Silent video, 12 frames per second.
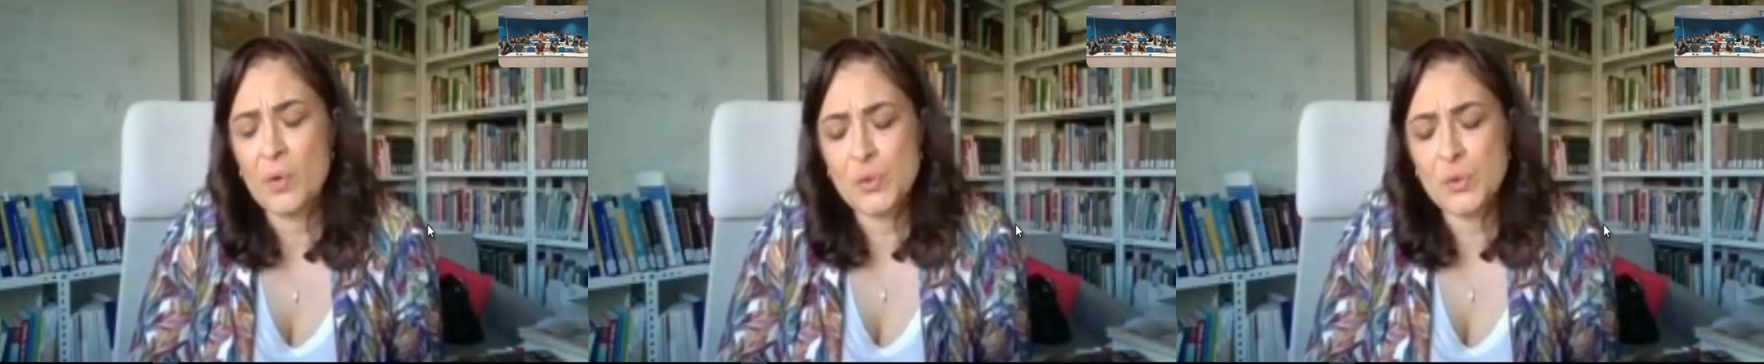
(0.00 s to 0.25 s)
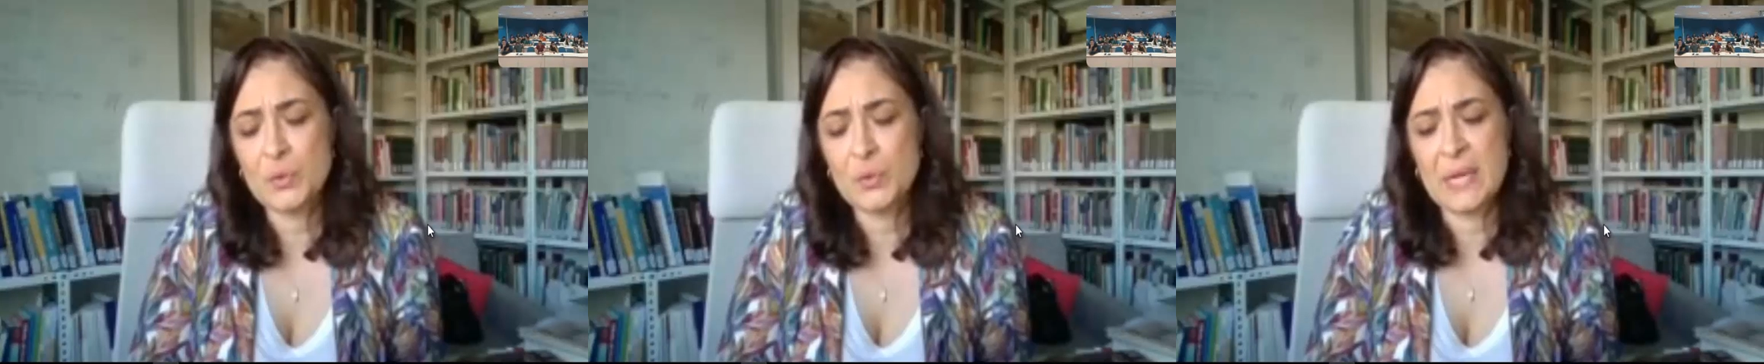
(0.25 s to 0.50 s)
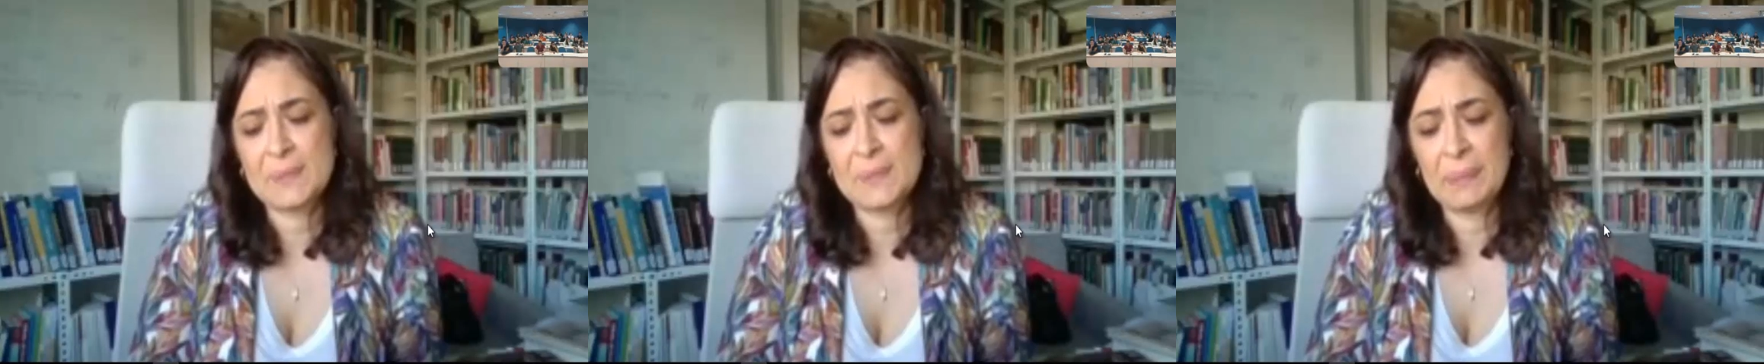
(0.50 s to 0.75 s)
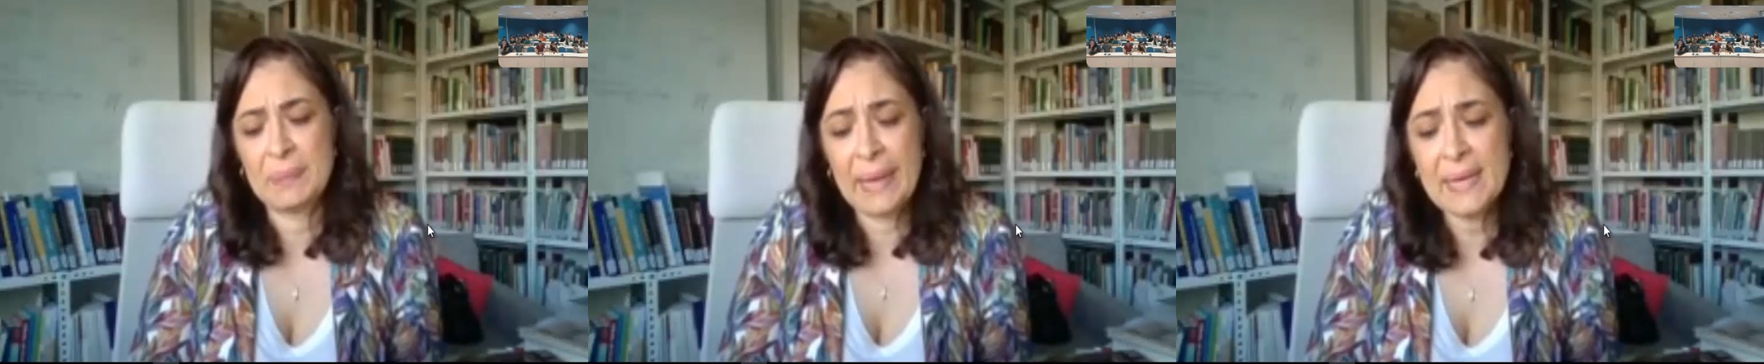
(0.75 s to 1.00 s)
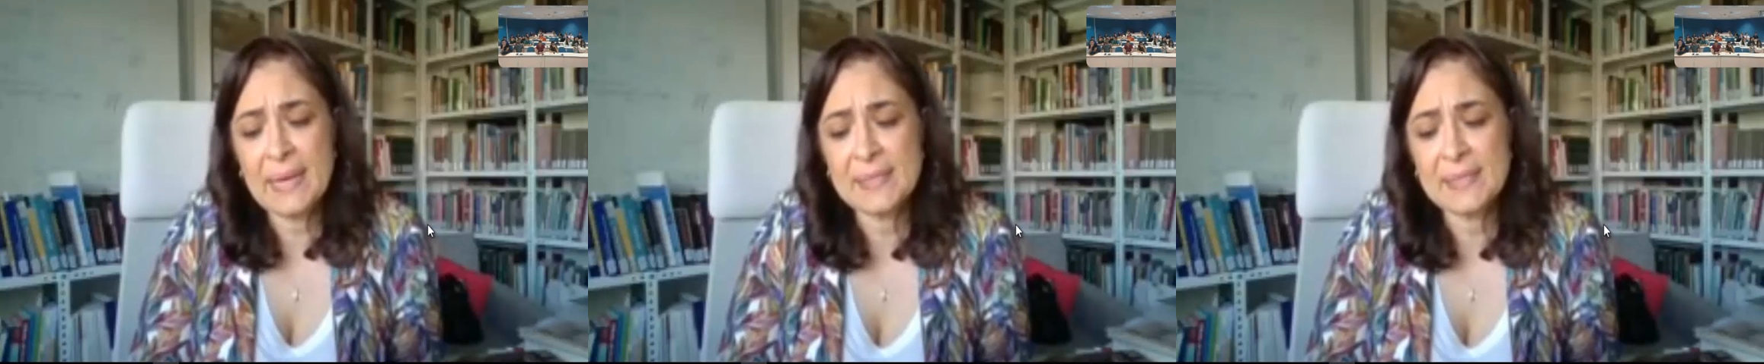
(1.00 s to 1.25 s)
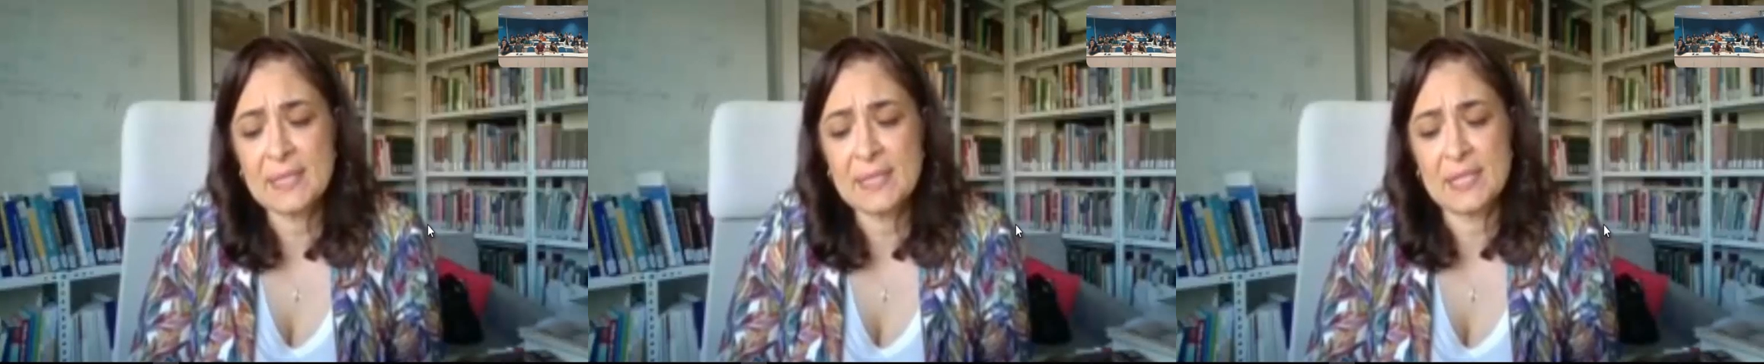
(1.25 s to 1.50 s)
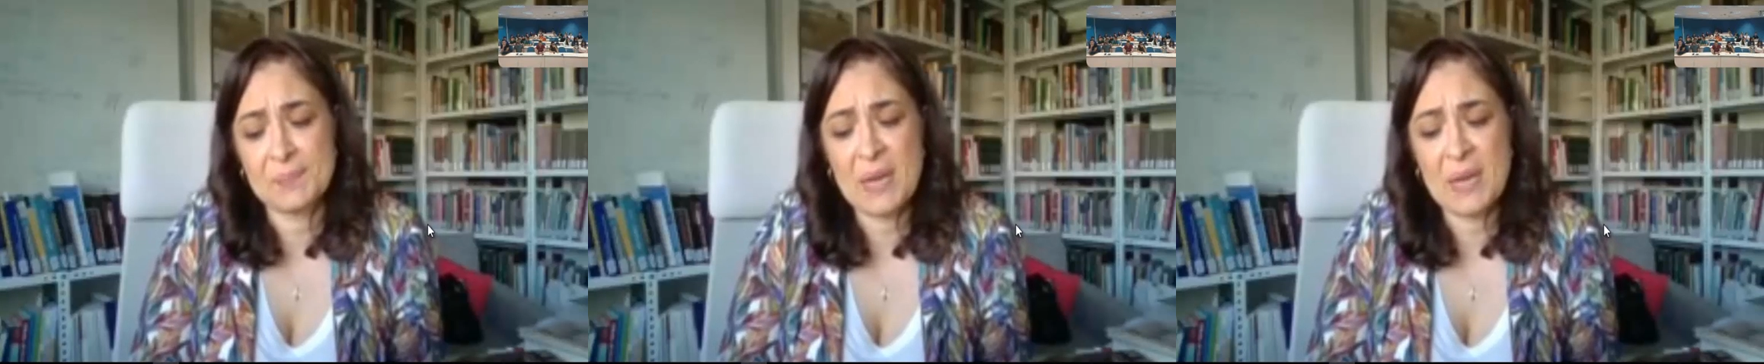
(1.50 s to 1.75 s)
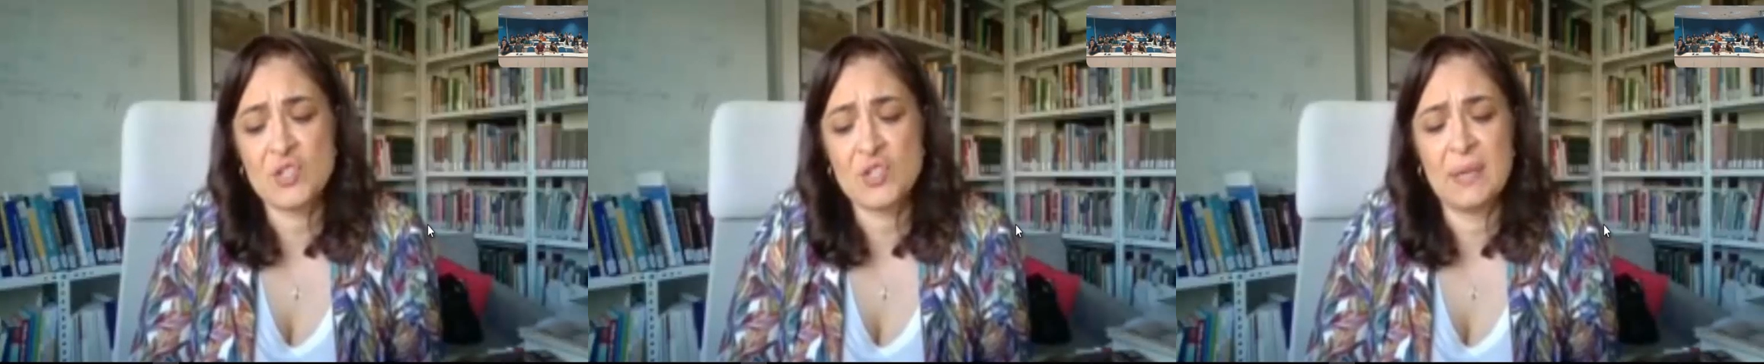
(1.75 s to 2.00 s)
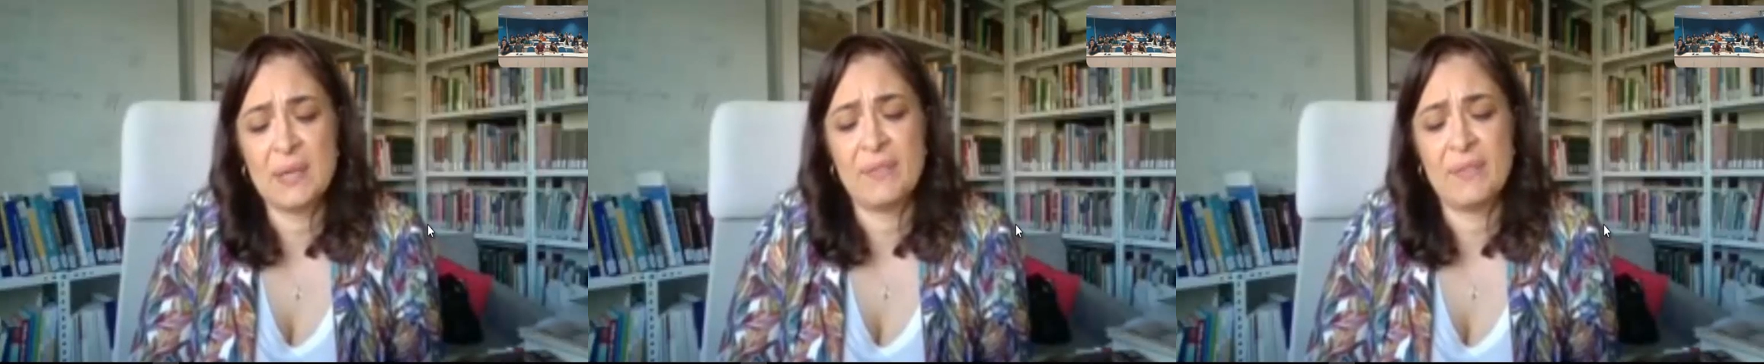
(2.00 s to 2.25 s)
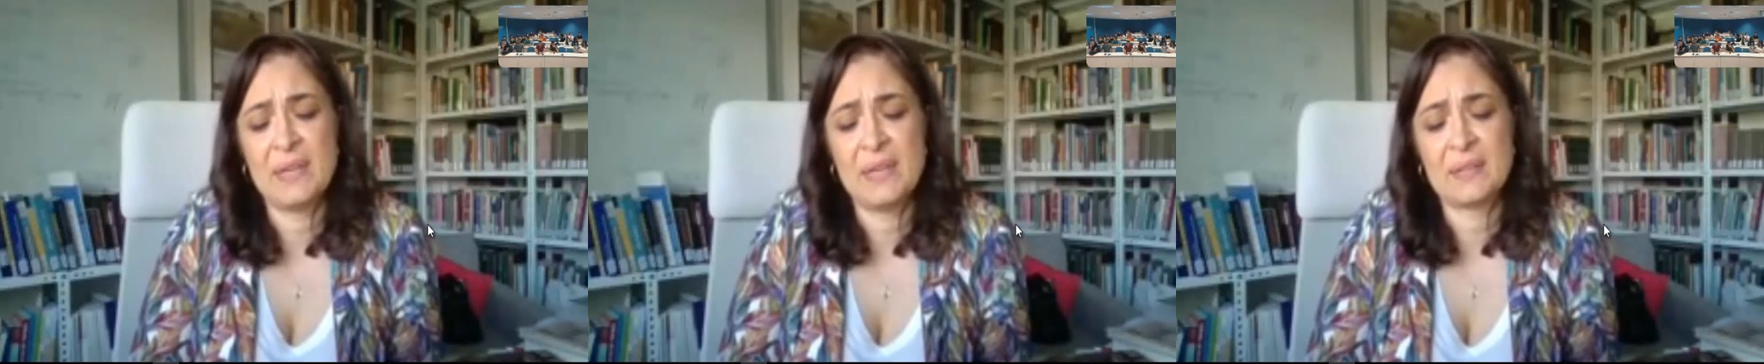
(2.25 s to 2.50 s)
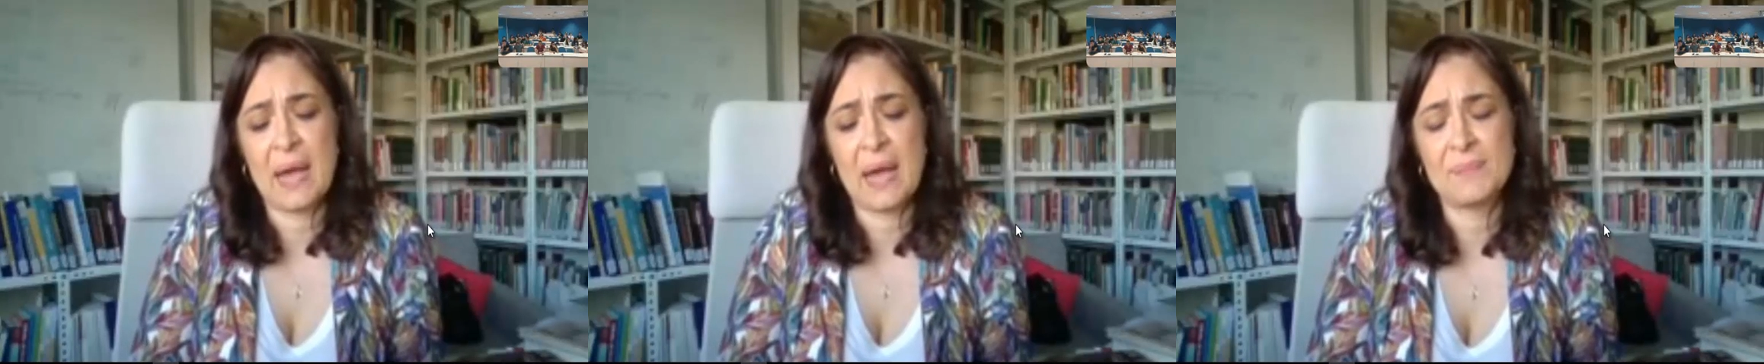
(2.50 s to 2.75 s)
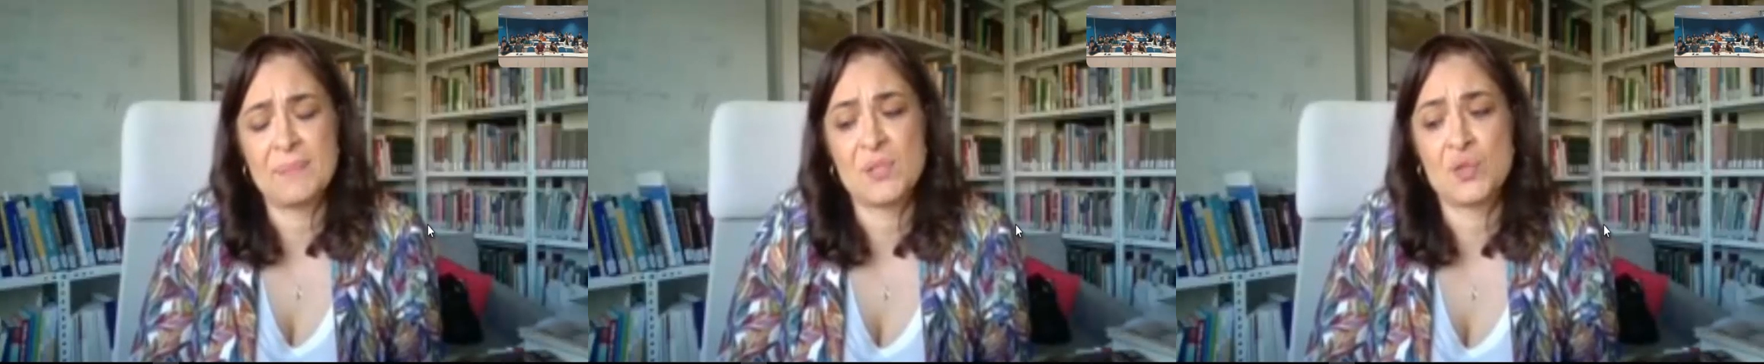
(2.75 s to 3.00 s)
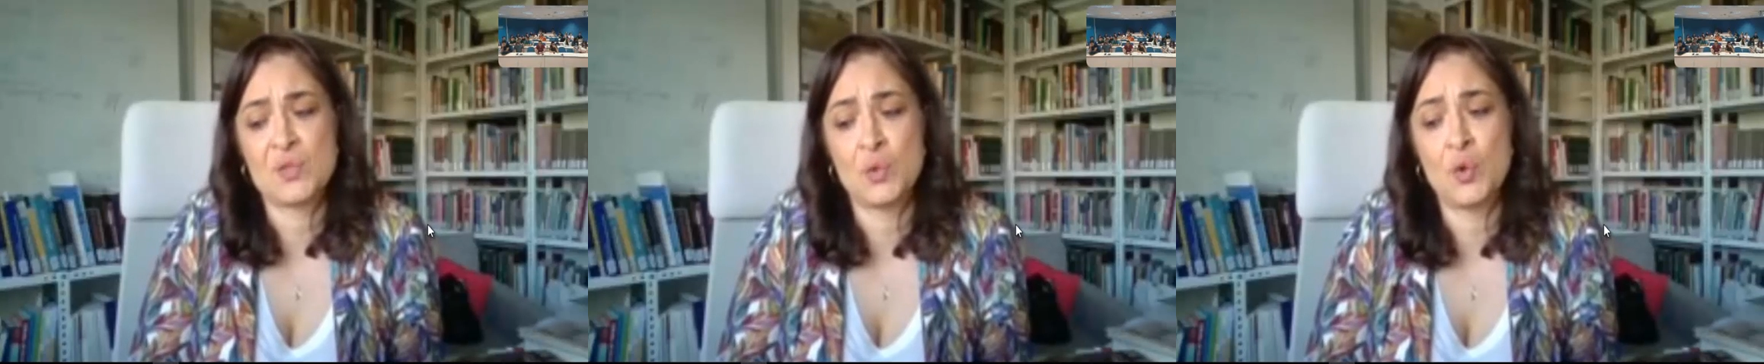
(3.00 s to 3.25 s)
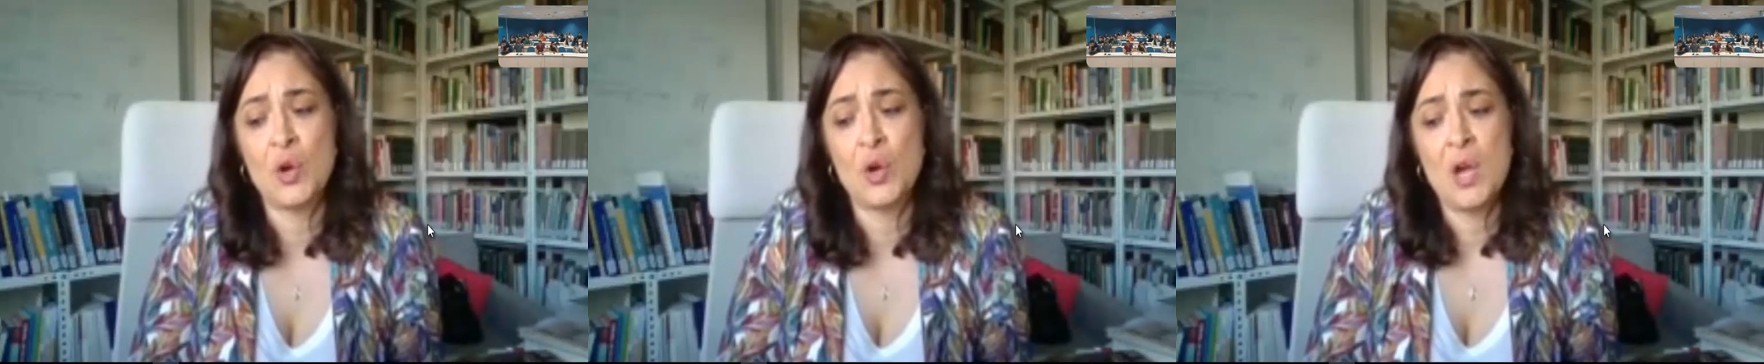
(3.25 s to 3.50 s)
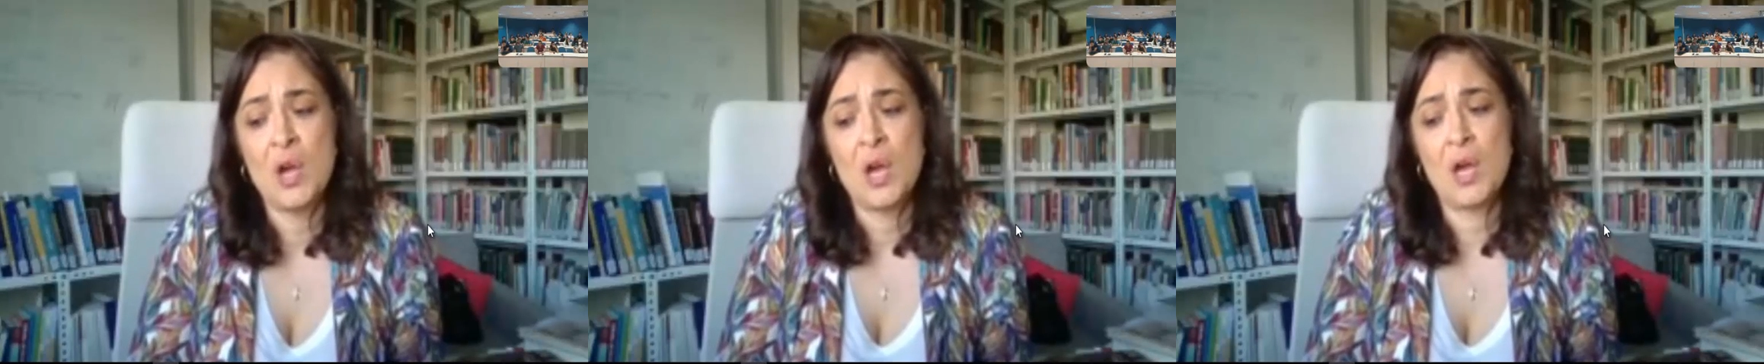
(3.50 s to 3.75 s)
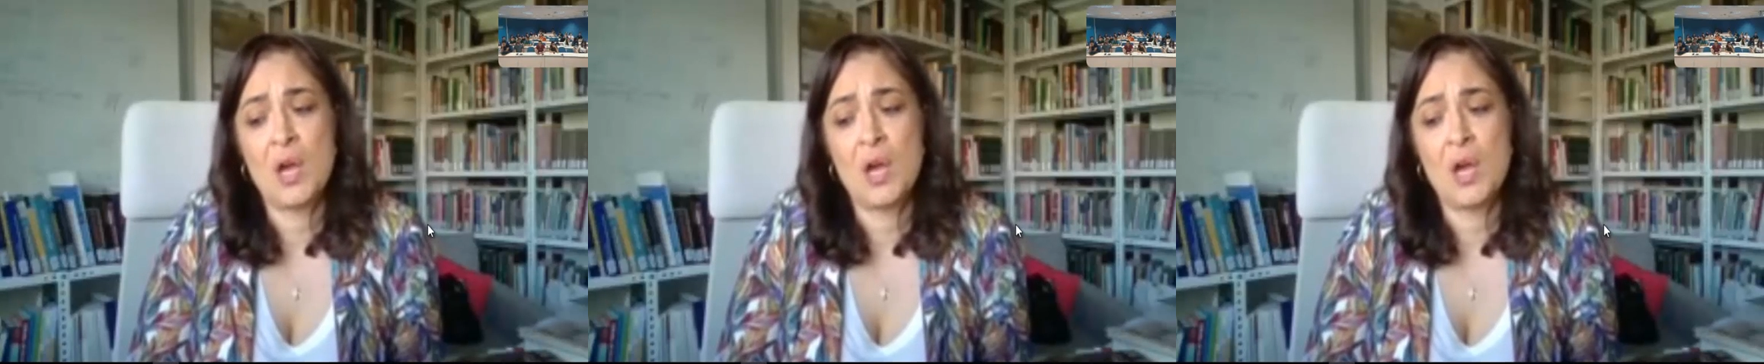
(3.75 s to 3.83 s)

also takes place, and especially when it comes to